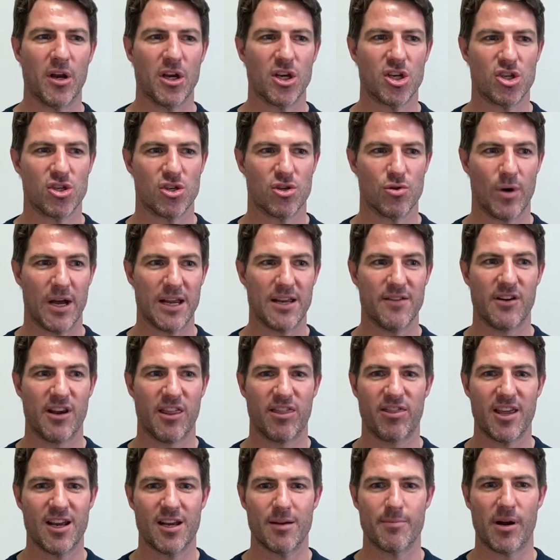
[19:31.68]
Do I even
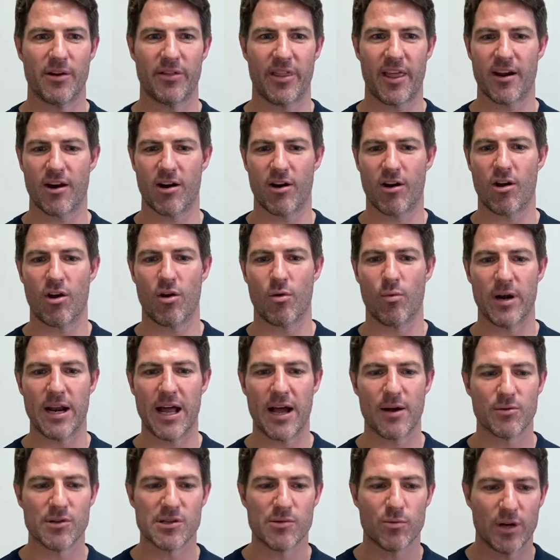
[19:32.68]
think about that at all? When I
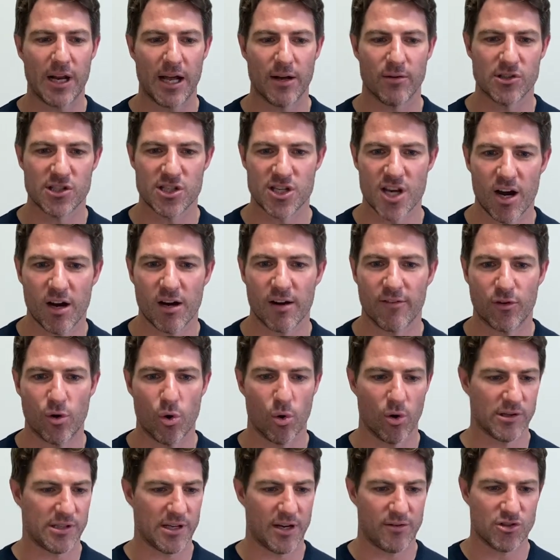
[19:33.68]
was young, of
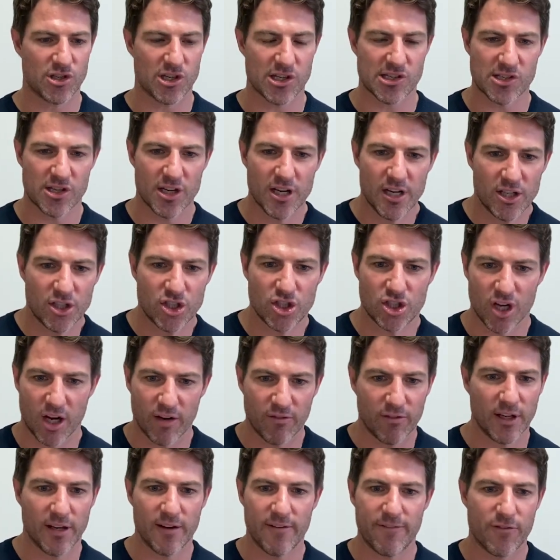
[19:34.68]
course, I was just
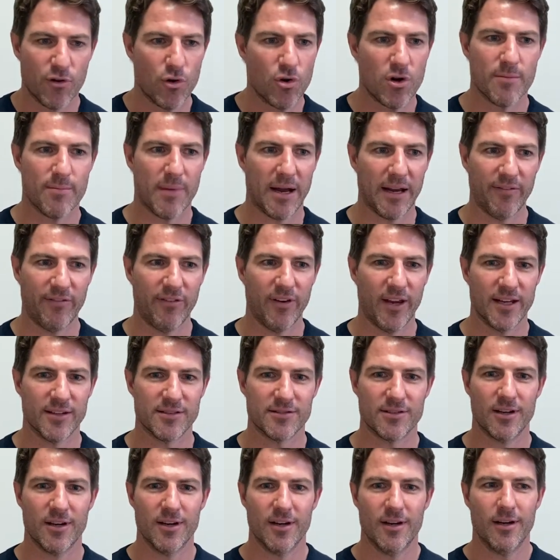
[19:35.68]
shoveling food in my face.
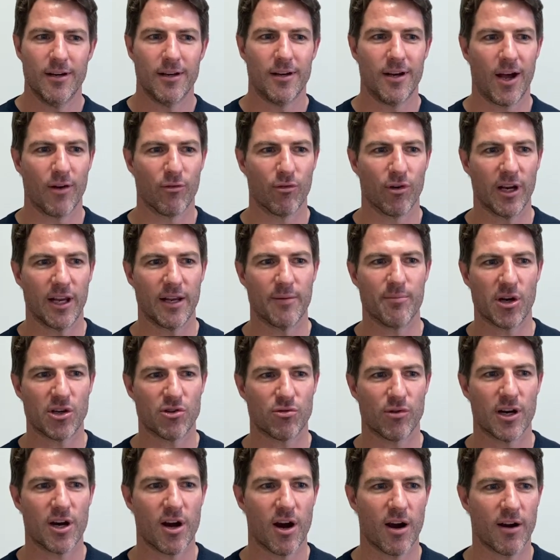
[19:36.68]
Not really much
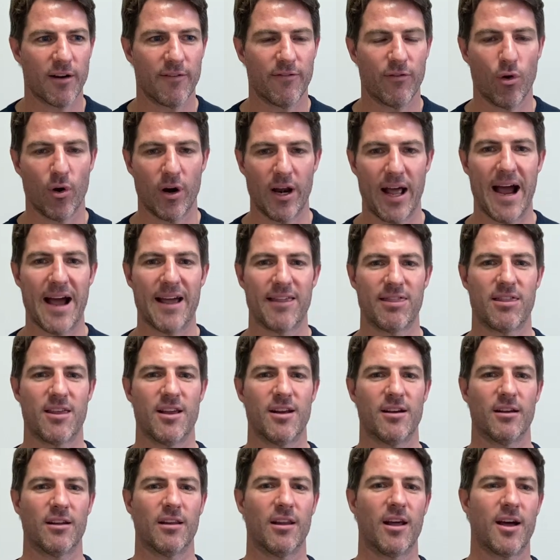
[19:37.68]
regard for it. I think a
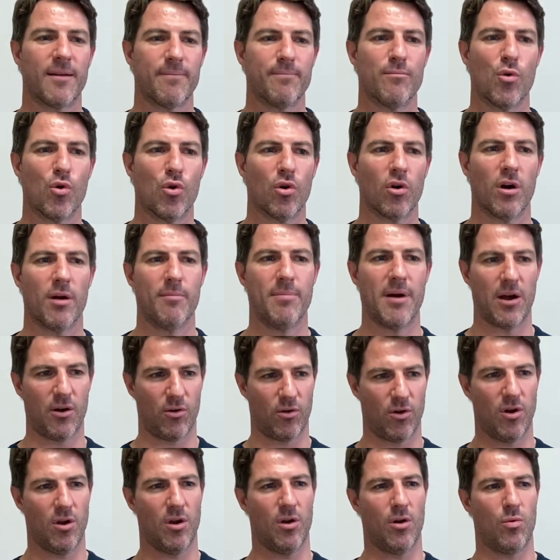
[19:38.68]
lot more about
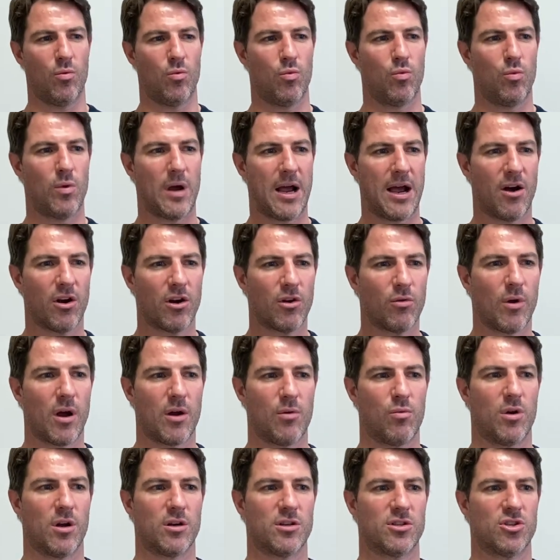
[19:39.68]
how do I
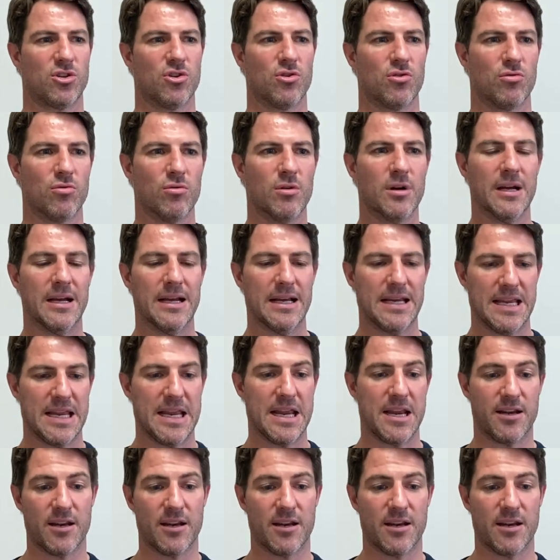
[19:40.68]
want to eat?